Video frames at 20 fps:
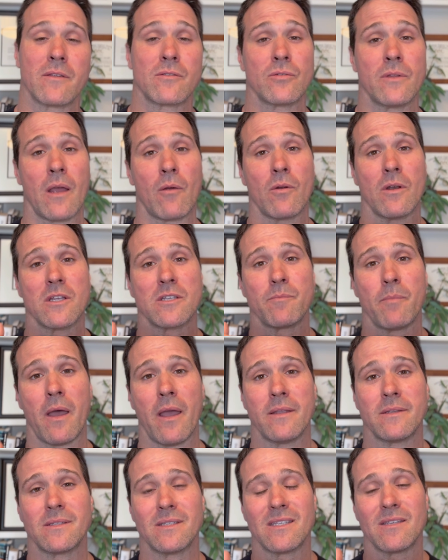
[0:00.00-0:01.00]
So now we're in a
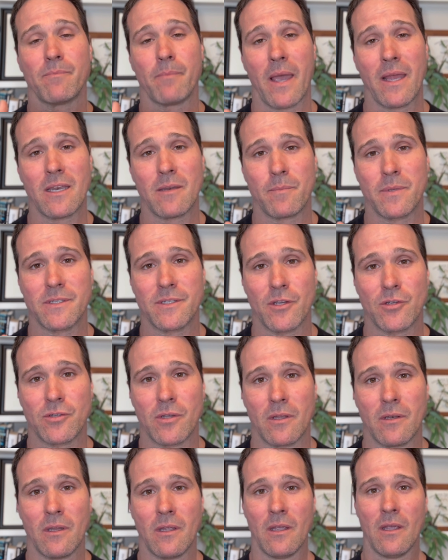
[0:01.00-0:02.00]
spine suspended
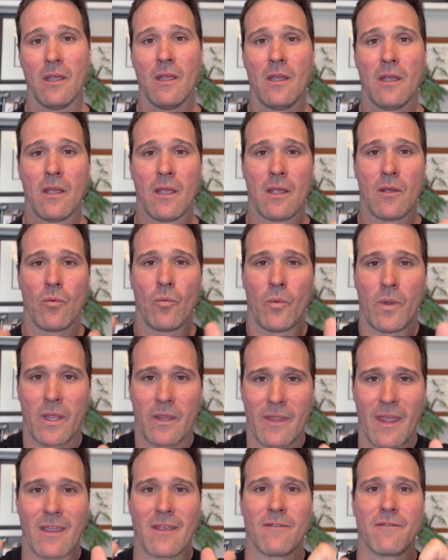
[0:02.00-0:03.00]
position.
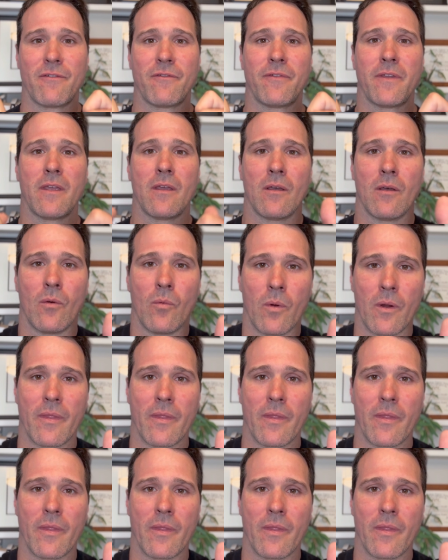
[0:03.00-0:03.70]
They can feel where